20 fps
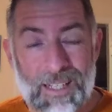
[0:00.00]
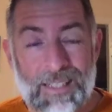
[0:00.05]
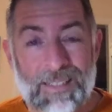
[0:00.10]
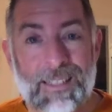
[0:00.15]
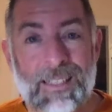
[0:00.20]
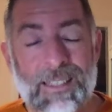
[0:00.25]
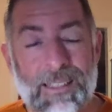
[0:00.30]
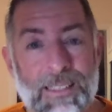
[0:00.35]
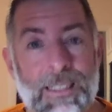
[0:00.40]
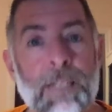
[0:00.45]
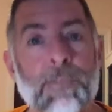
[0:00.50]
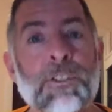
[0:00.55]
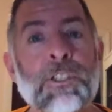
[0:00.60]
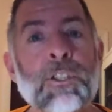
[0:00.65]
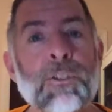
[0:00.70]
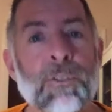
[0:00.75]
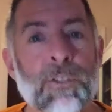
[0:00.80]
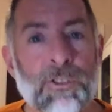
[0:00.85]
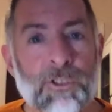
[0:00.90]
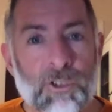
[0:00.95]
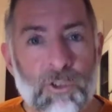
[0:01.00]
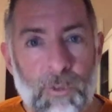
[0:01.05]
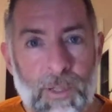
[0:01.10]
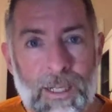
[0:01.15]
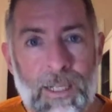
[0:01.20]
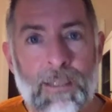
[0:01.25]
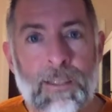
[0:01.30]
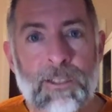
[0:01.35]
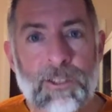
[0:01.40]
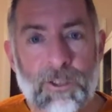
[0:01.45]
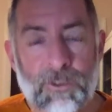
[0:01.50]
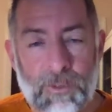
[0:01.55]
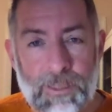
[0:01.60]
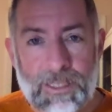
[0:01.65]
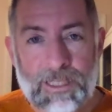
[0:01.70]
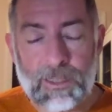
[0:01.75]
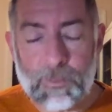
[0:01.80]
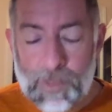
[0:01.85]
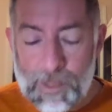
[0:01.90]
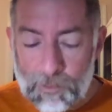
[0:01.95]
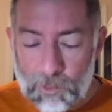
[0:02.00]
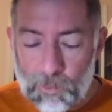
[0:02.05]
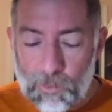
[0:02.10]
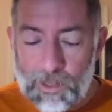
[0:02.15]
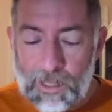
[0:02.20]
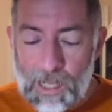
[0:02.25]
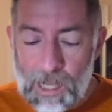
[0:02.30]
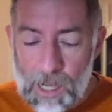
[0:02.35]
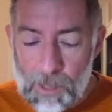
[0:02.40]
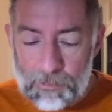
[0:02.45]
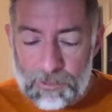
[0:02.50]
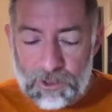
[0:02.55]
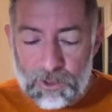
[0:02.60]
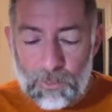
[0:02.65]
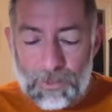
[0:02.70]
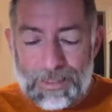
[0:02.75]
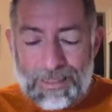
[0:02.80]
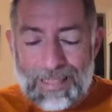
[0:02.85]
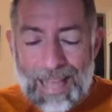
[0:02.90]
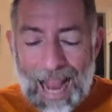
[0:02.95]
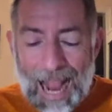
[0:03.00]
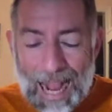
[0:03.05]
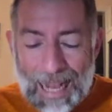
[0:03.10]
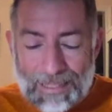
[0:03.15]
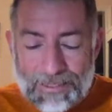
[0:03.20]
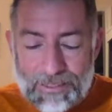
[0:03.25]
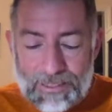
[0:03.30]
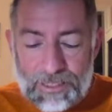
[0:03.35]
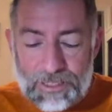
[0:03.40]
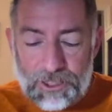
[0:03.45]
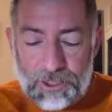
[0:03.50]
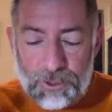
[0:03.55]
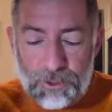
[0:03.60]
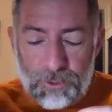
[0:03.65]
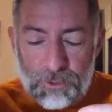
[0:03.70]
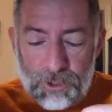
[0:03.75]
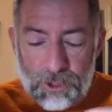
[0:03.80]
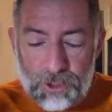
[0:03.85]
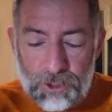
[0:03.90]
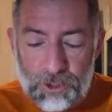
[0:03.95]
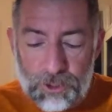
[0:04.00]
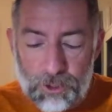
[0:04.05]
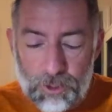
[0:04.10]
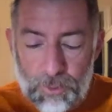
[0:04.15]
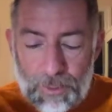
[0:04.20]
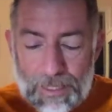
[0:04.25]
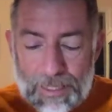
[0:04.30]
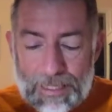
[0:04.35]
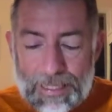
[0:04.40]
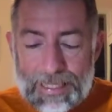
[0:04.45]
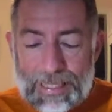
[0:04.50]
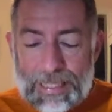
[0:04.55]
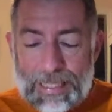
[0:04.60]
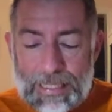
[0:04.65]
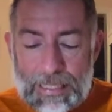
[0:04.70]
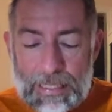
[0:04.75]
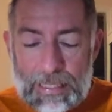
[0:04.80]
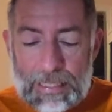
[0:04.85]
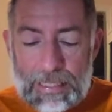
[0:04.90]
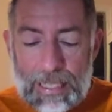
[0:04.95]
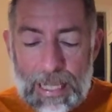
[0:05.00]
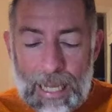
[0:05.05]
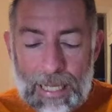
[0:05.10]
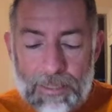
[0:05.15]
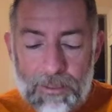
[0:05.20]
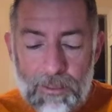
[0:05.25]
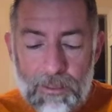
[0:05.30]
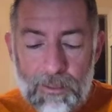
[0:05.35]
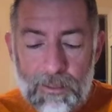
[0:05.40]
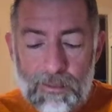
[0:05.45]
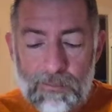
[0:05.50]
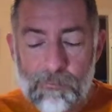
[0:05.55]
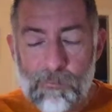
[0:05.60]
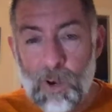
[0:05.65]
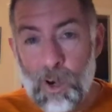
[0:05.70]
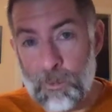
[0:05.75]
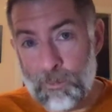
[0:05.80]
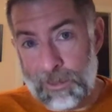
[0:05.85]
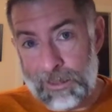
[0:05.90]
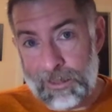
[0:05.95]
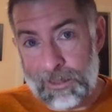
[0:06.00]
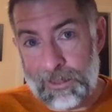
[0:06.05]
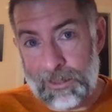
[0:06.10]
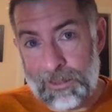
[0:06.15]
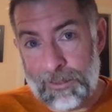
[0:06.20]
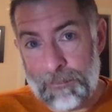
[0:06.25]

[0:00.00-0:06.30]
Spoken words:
that he's giving you the strength that you need to be able to accomplish what he's asking you to do in that moment.